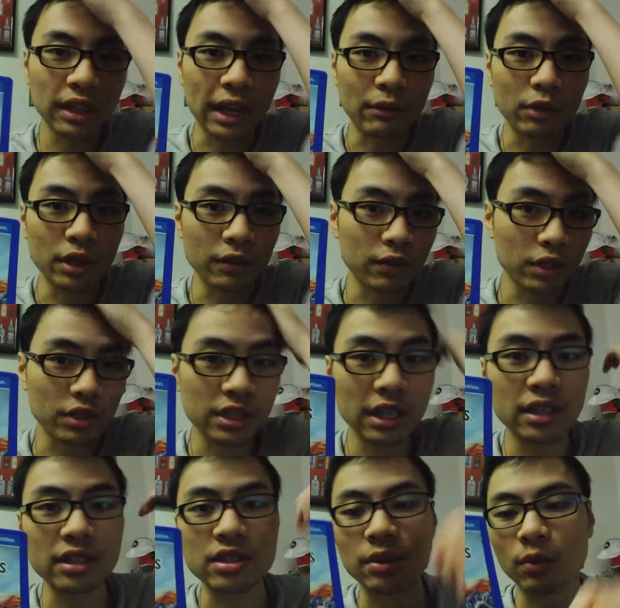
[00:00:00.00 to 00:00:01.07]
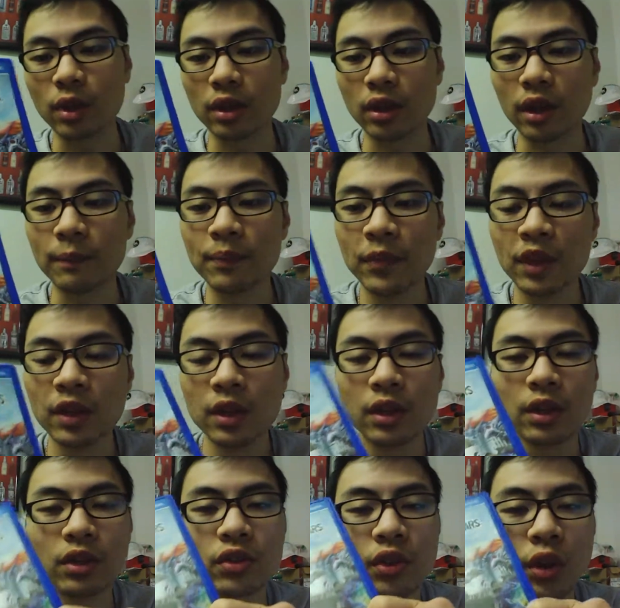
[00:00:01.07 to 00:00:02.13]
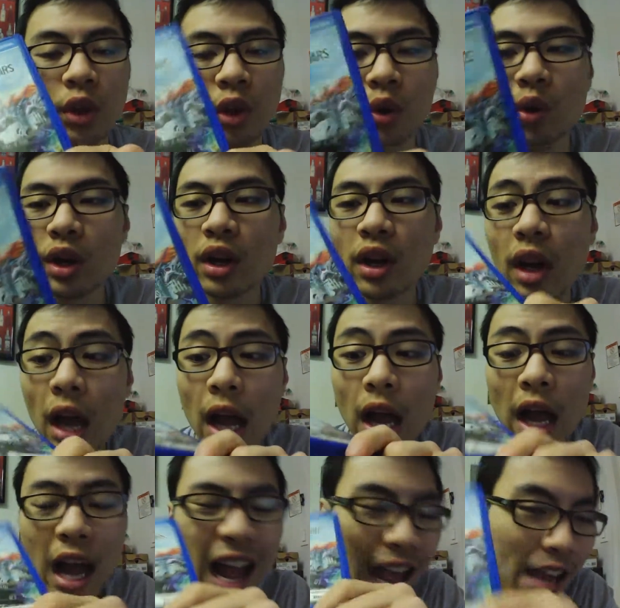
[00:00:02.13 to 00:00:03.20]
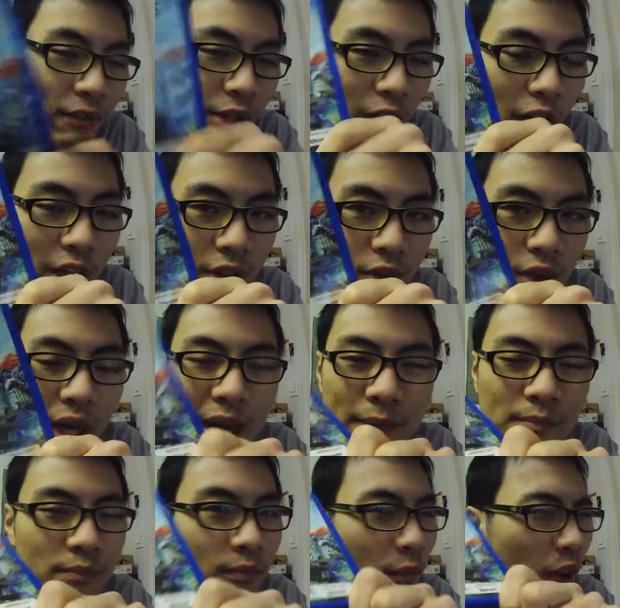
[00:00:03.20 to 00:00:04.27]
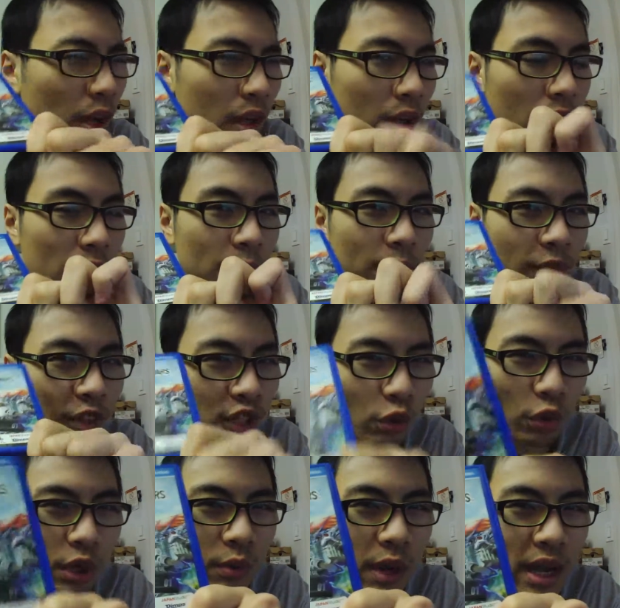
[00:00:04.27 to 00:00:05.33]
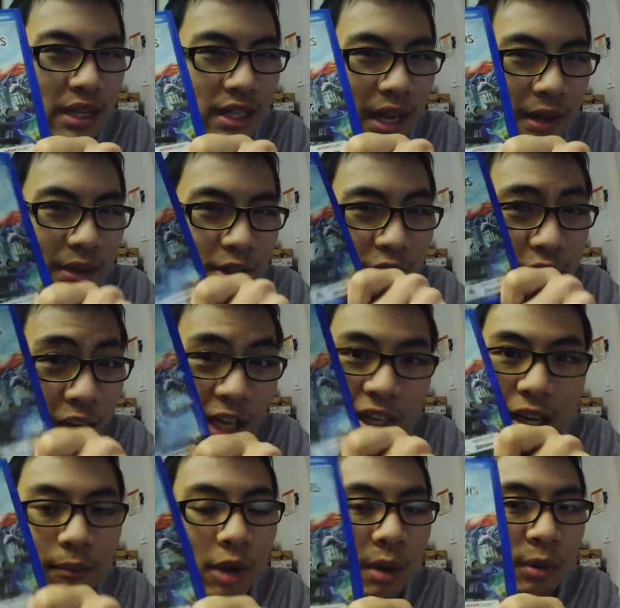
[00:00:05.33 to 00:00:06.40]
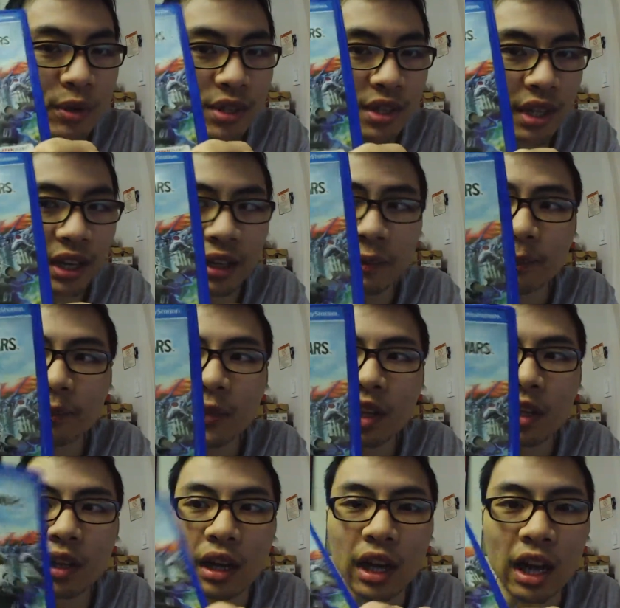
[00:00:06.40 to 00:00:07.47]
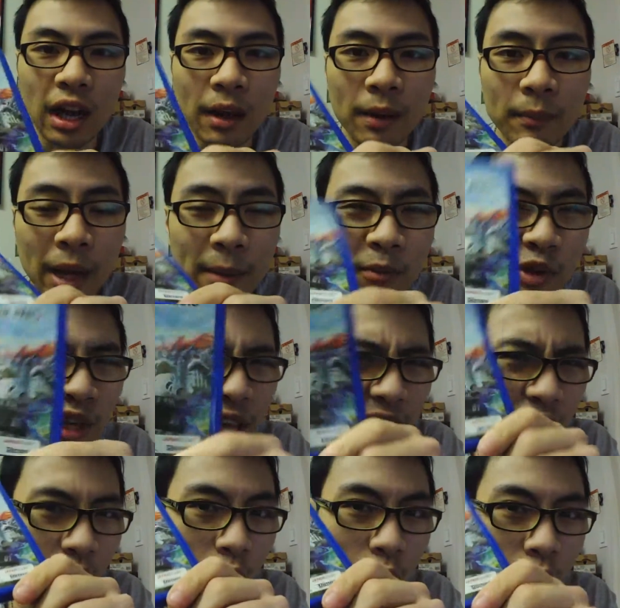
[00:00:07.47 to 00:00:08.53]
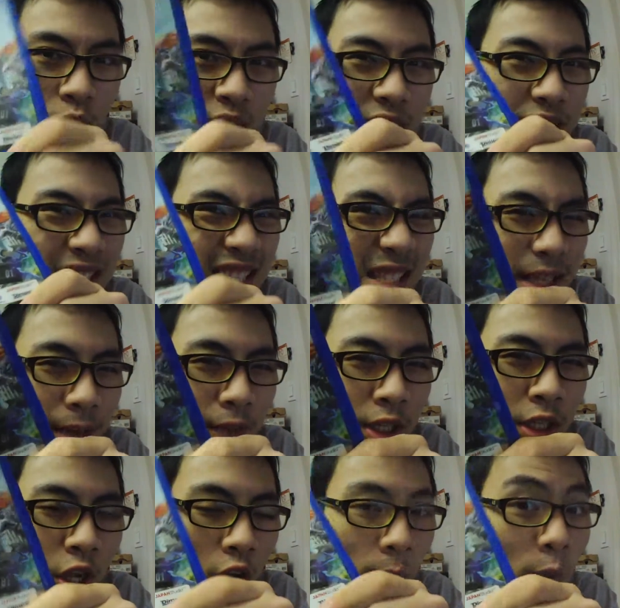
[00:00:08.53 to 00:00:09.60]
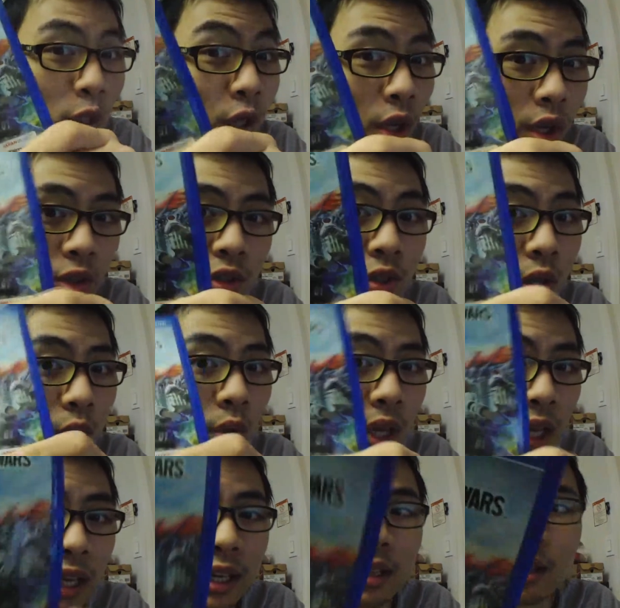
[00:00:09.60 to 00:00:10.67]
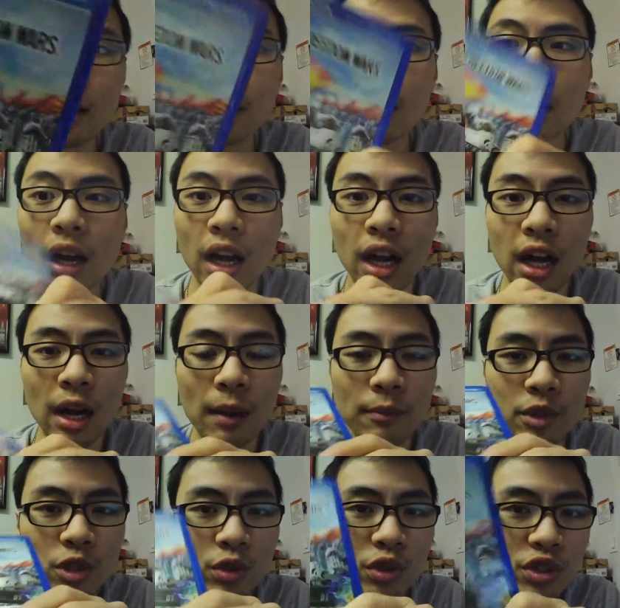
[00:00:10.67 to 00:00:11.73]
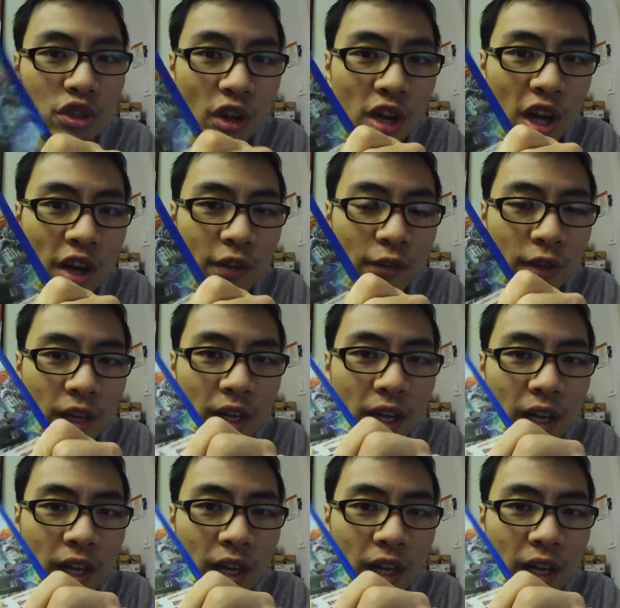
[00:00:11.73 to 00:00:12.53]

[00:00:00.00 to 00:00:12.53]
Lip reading: get rid of your sentence and whatnot. So I haven't got to, I'm story wise I think I'm almost done. I'm already at code 7, almost on to code 8. So you start off